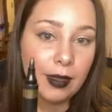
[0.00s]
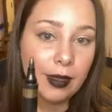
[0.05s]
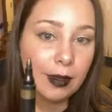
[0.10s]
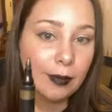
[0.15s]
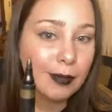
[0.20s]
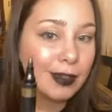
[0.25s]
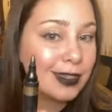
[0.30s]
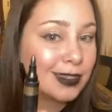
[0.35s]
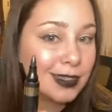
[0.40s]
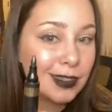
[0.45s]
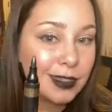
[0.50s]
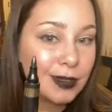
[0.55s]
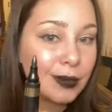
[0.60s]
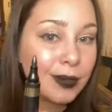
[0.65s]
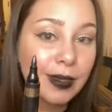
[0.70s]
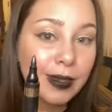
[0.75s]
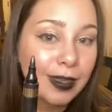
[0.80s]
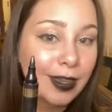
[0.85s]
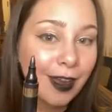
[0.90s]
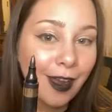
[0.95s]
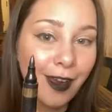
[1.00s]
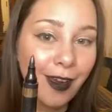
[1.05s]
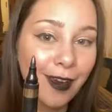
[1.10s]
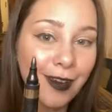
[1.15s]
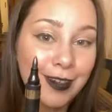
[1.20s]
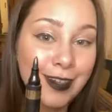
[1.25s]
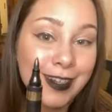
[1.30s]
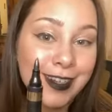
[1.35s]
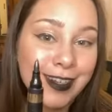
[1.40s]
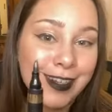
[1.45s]
This is really
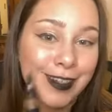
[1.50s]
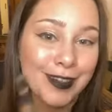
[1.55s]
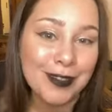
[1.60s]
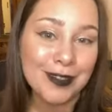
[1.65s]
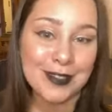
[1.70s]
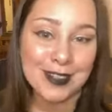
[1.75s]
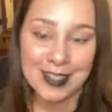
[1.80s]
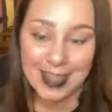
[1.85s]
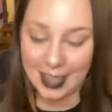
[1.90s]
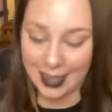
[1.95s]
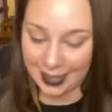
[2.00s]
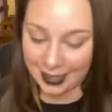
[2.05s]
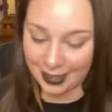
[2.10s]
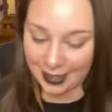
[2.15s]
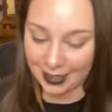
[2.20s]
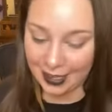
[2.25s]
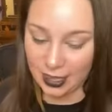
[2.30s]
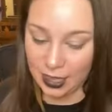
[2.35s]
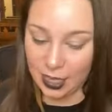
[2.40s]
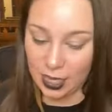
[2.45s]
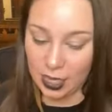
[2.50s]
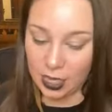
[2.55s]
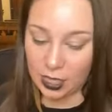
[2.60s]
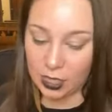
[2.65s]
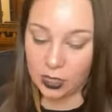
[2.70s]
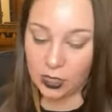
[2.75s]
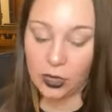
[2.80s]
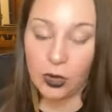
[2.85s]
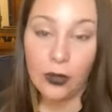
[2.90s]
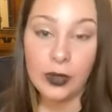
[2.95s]
hard to use. Like,
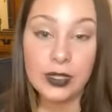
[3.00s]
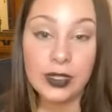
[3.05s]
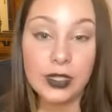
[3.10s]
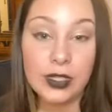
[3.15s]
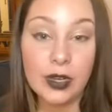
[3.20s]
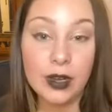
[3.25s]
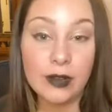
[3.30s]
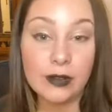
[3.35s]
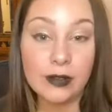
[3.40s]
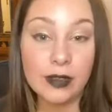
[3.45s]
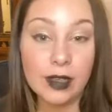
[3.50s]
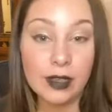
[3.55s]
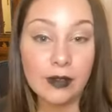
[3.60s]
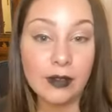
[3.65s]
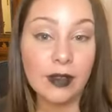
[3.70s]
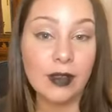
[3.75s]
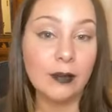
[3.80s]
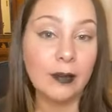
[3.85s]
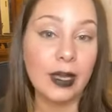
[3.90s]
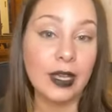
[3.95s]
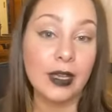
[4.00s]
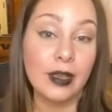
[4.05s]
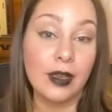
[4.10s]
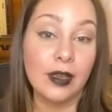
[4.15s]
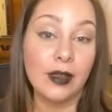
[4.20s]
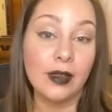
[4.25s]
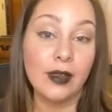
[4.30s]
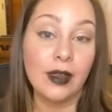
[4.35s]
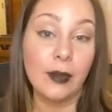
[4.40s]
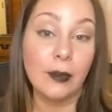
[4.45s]
you can always start little and make it
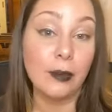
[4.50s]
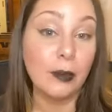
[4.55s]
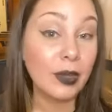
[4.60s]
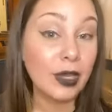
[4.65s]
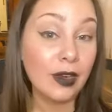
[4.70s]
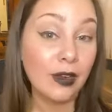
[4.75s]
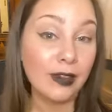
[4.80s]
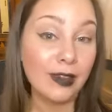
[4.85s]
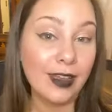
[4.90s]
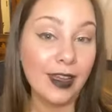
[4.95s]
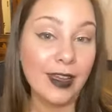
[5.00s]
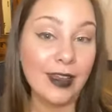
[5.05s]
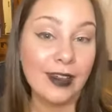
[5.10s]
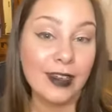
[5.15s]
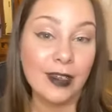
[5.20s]
a bigger line.